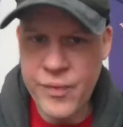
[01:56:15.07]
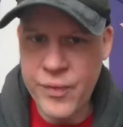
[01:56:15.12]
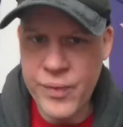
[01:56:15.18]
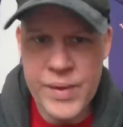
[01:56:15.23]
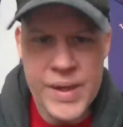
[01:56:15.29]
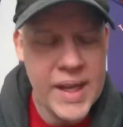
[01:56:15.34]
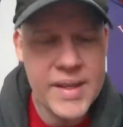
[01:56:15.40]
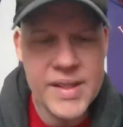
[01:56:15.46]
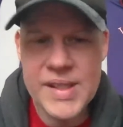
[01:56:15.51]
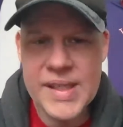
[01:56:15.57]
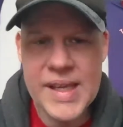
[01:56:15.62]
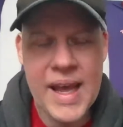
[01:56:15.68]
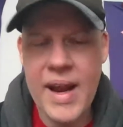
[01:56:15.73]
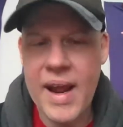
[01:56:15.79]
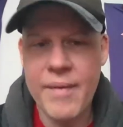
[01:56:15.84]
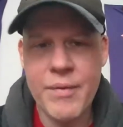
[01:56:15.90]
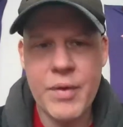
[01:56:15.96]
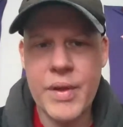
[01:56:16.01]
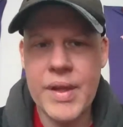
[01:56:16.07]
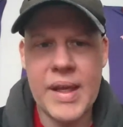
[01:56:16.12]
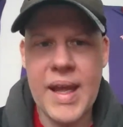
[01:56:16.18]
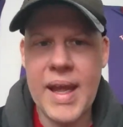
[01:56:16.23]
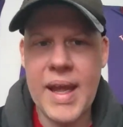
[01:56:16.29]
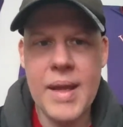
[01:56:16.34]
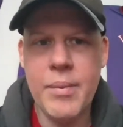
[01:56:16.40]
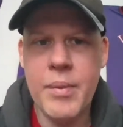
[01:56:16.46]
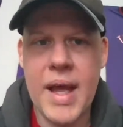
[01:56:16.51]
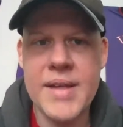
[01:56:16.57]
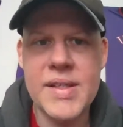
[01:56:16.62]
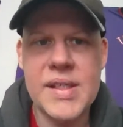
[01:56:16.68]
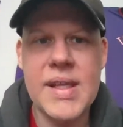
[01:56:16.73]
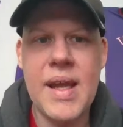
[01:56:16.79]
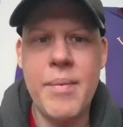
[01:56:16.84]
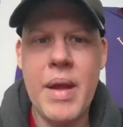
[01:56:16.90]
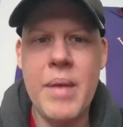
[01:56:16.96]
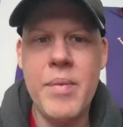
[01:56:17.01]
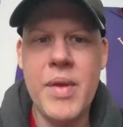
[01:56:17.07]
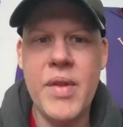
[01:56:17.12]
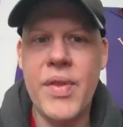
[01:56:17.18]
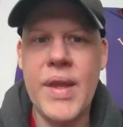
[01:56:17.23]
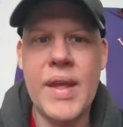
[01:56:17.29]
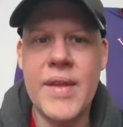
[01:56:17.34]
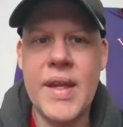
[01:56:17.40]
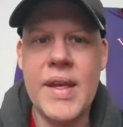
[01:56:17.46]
Nick said after the game last night made me think